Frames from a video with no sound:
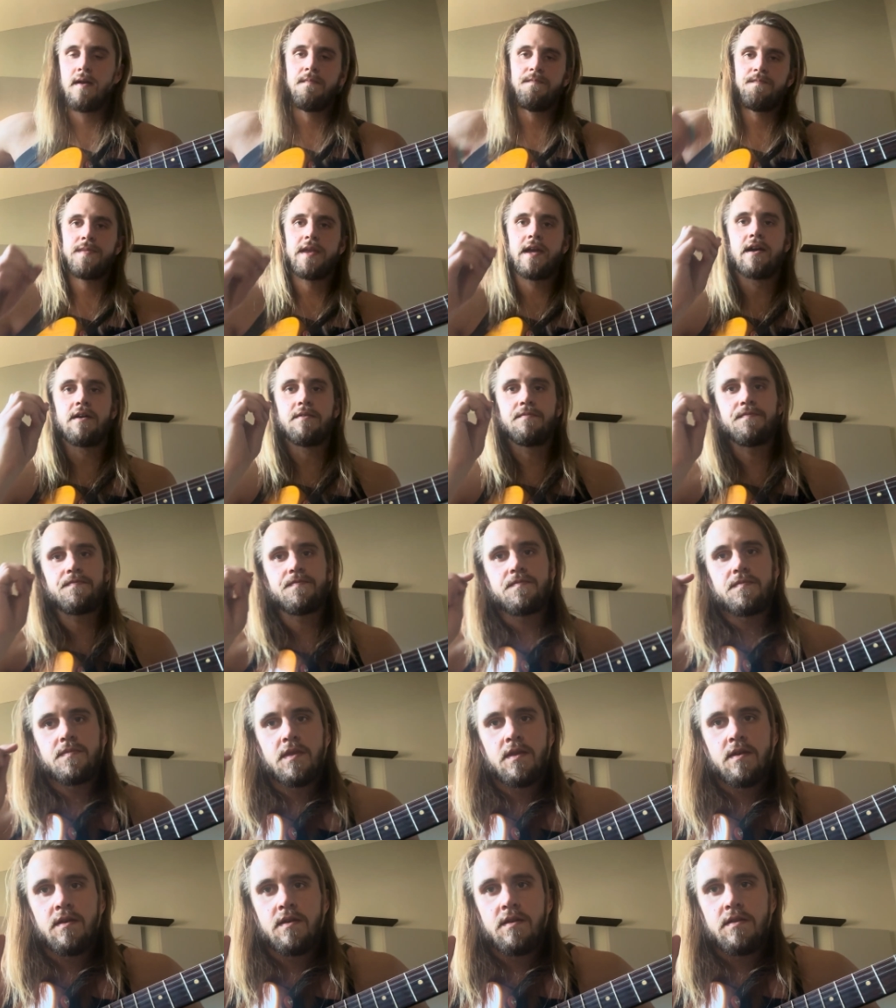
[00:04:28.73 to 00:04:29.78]
Now,
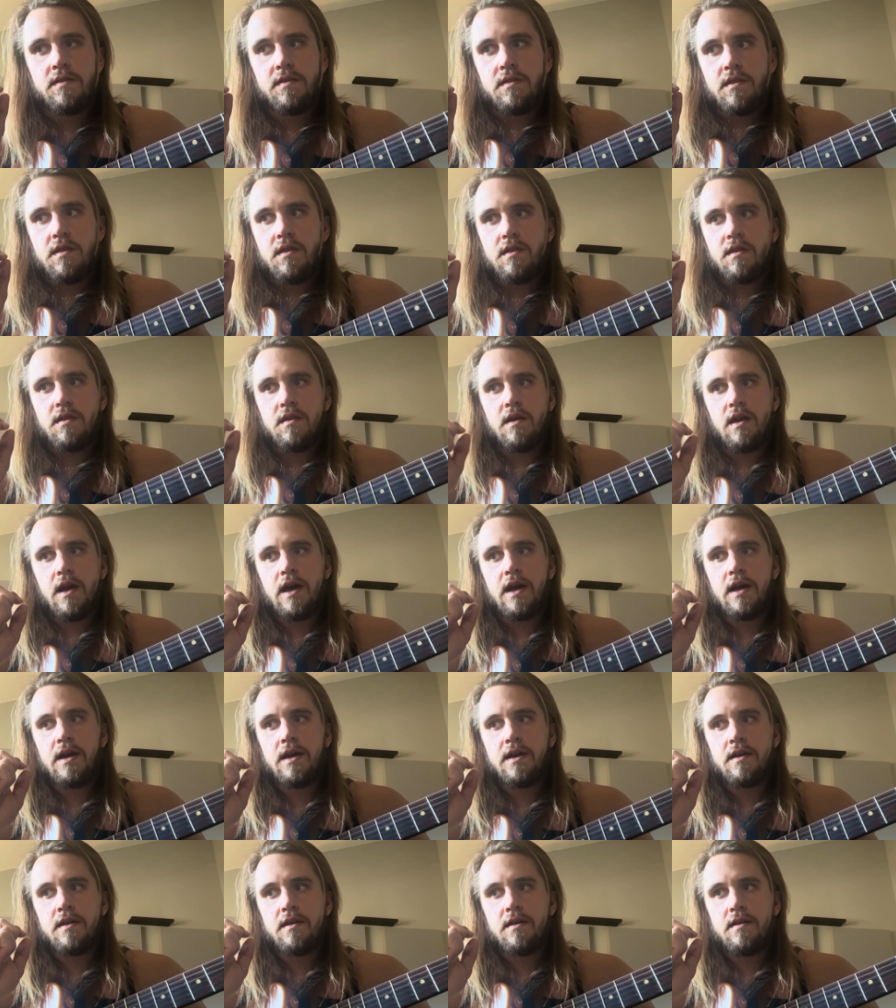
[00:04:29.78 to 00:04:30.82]

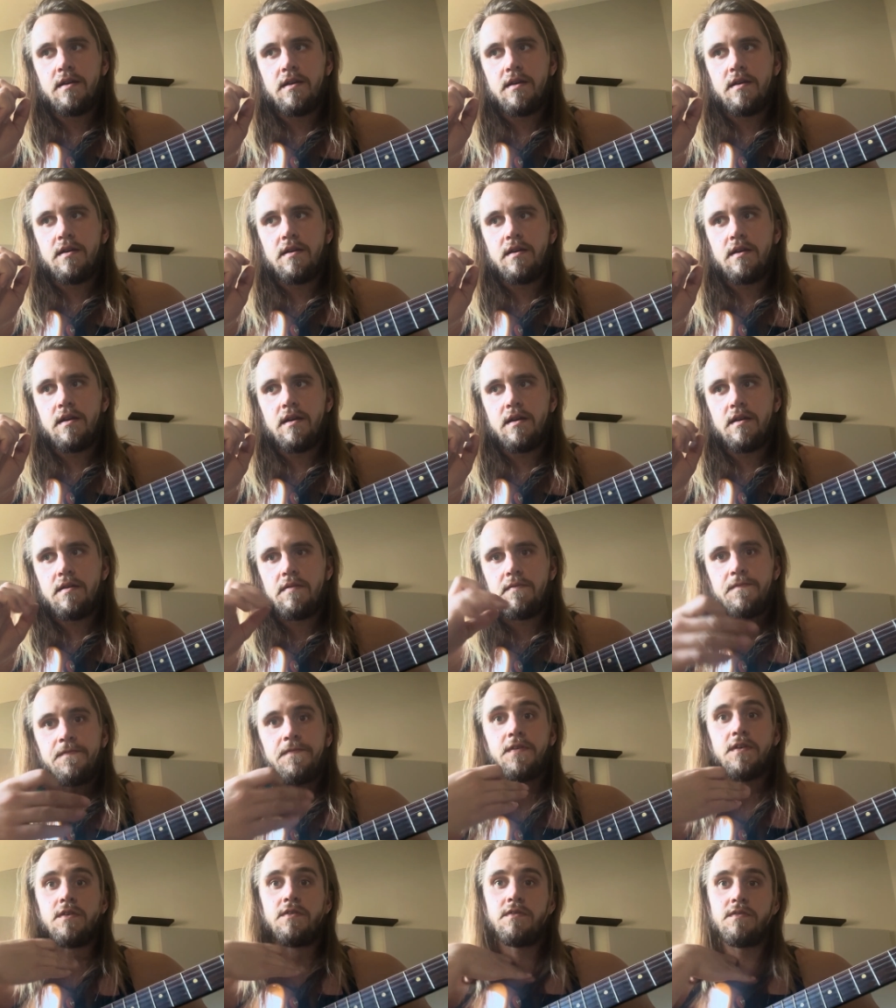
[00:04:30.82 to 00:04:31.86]

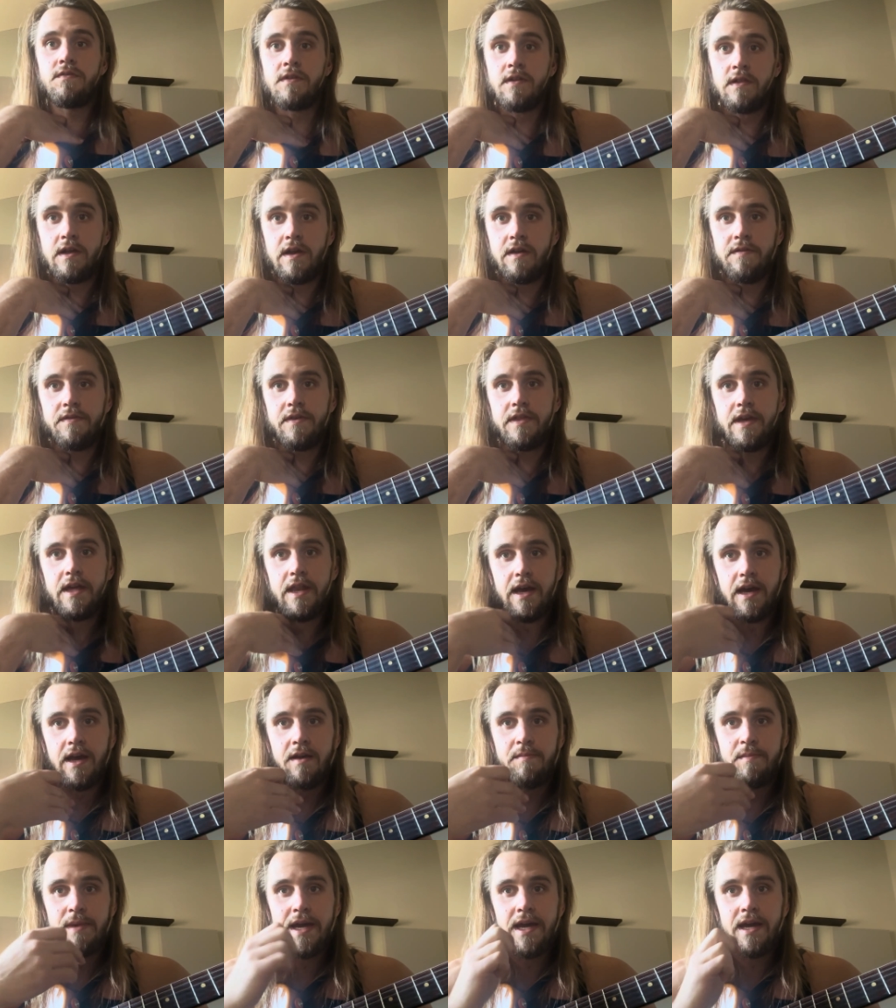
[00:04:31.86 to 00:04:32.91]
for the level that
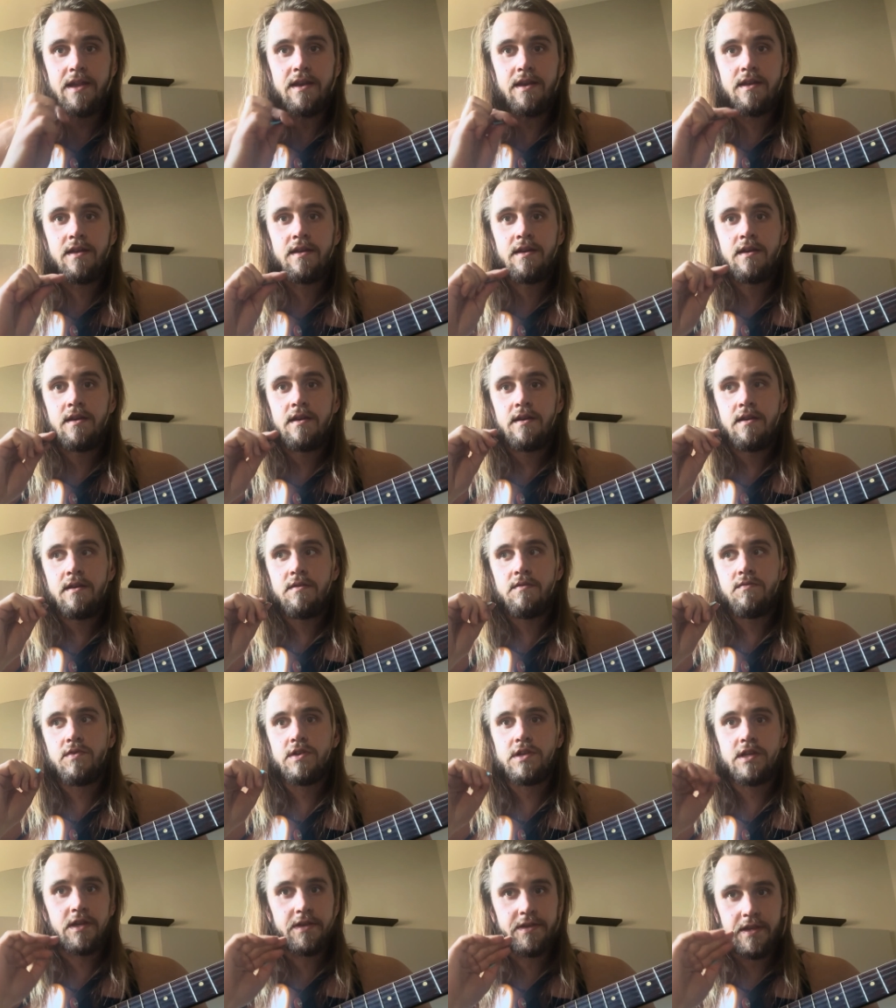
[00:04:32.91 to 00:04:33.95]
I'm at,
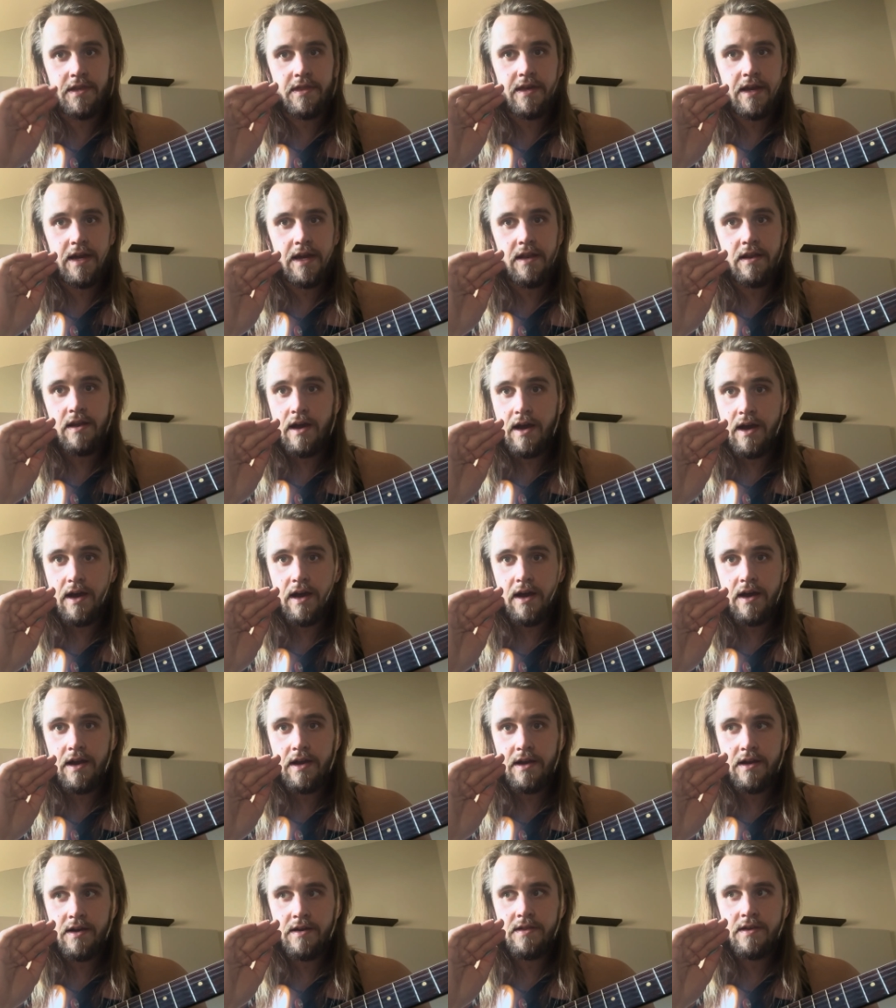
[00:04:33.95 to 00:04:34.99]
which isn't that
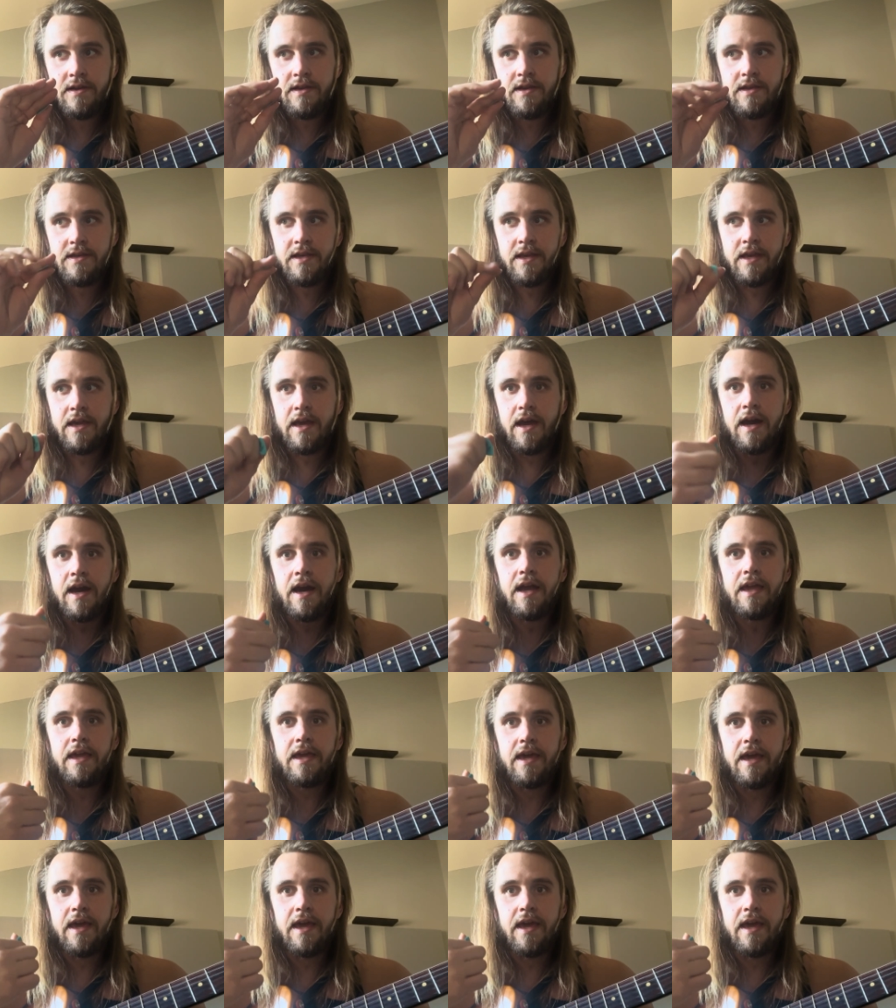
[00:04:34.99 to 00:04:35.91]
high on this, like I